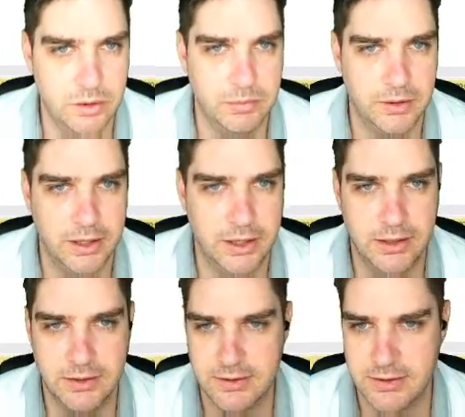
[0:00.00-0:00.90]

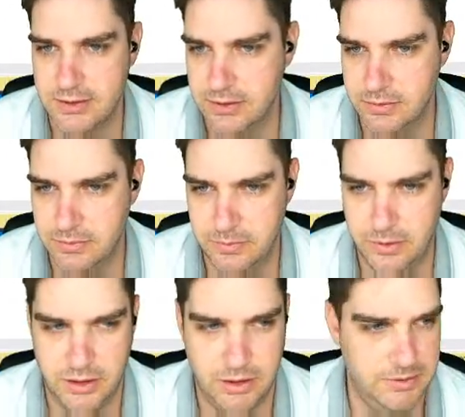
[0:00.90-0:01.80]
plans. What
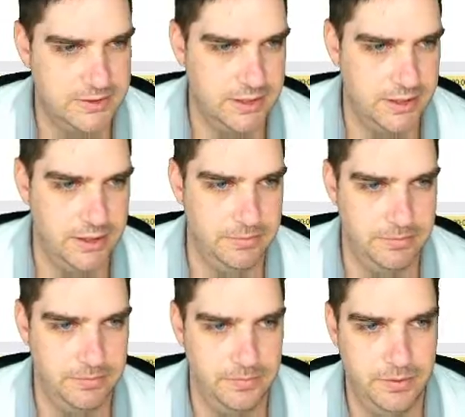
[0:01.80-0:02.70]
did I miss there?
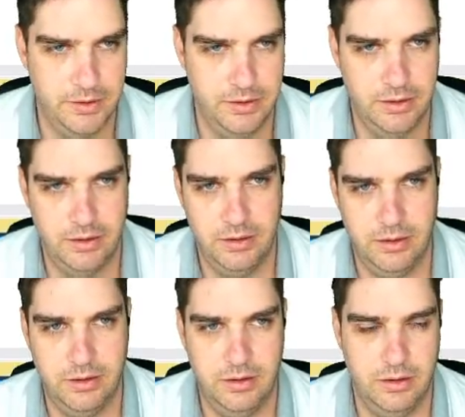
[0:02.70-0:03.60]

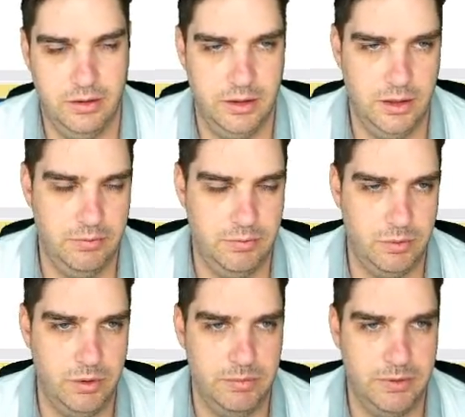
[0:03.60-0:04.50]
Live
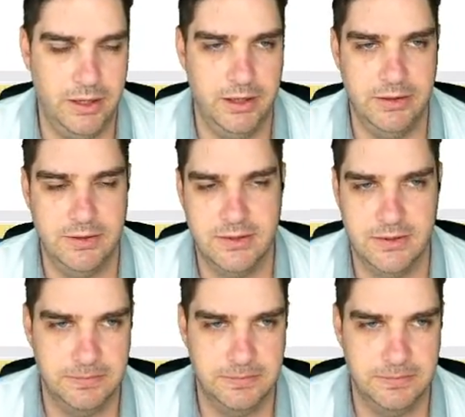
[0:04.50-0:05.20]
query plans.